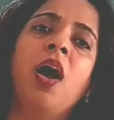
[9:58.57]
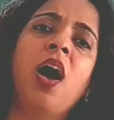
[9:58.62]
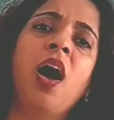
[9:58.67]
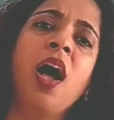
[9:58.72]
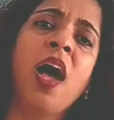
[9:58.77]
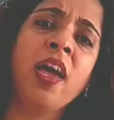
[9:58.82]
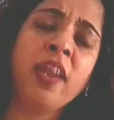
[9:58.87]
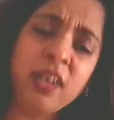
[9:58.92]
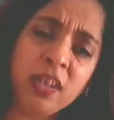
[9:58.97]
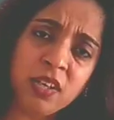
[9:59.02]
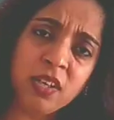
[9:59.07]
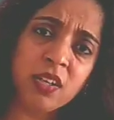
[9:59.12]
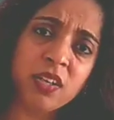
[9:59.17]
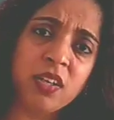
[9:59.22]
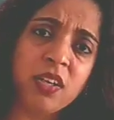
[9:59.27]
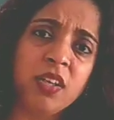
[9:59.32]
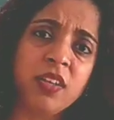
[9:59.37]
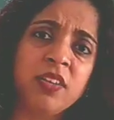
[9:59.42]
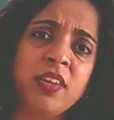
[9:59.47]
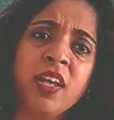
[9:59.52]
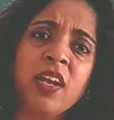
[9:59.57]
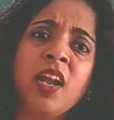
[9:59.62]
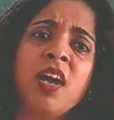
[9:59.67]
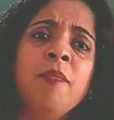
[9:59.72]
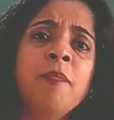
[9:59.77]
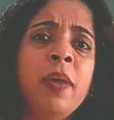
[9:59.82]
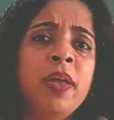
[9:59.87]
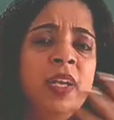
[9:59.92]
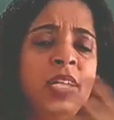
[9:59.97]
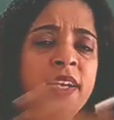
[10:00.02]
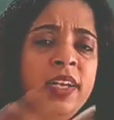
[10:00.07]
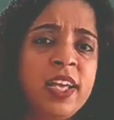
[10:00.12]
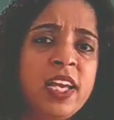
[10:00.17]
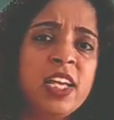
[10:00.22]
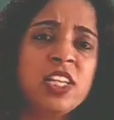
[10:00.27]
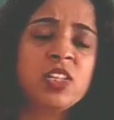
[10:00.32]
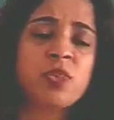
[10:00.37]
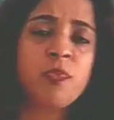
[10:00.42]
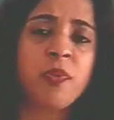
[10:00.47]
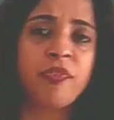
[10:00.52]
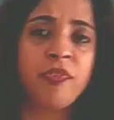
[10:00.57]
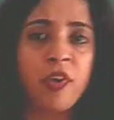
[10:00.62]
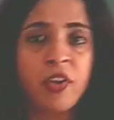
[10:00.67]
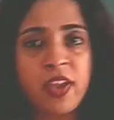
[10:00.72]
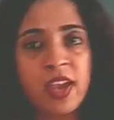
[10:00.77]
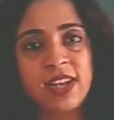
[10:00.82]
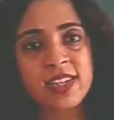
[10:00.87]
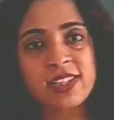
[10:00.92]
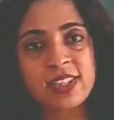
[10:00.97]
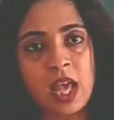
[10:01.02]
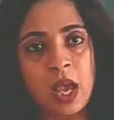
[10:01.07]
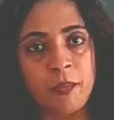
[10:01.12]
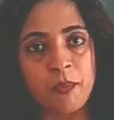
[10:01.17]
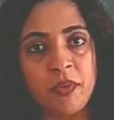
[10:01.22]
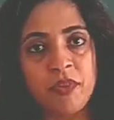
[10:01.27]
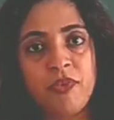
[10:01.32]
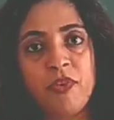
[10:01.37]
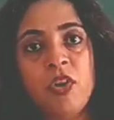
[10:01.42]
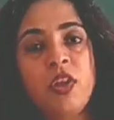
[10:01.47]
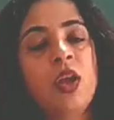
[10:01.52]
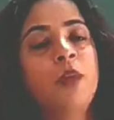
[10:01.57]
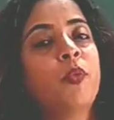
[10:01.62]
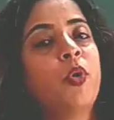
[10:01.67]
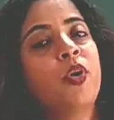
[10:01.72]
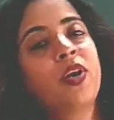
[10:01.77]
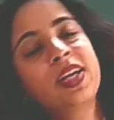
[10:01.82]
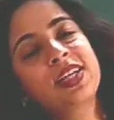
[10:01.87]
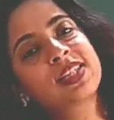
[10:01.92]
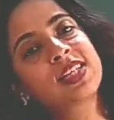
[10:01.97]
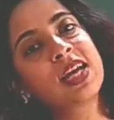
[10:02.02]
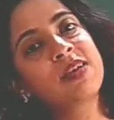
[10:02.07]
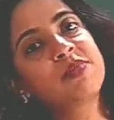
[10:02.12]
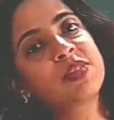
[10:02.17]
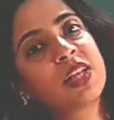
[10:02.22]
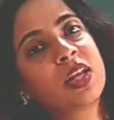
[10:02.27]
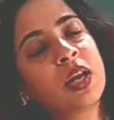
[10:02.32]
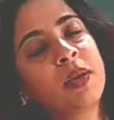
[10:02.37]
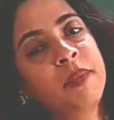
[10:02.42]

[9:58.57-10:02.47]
And there are many days before your exam, before your board exams, there are